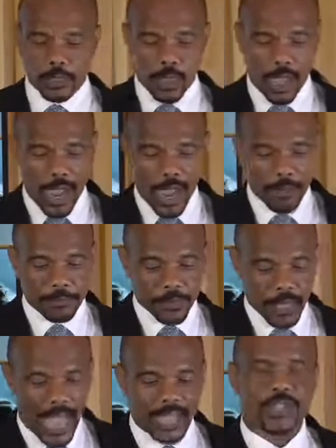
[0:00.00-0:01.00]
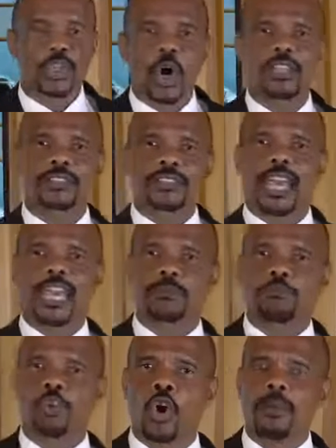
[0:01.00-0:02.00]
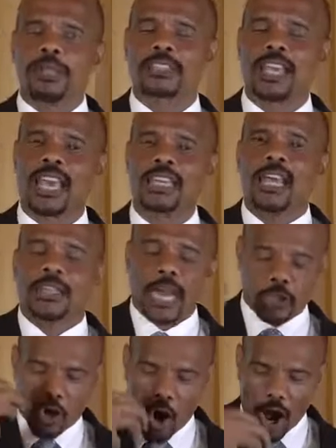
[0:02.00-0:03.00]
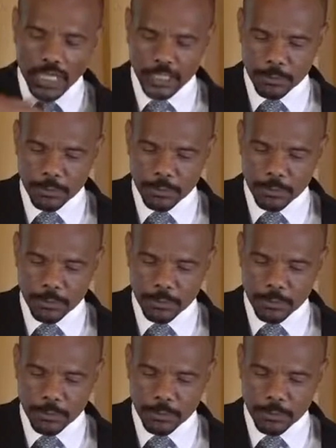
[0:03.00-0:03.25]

Huh? And so he says, Job is saying that God's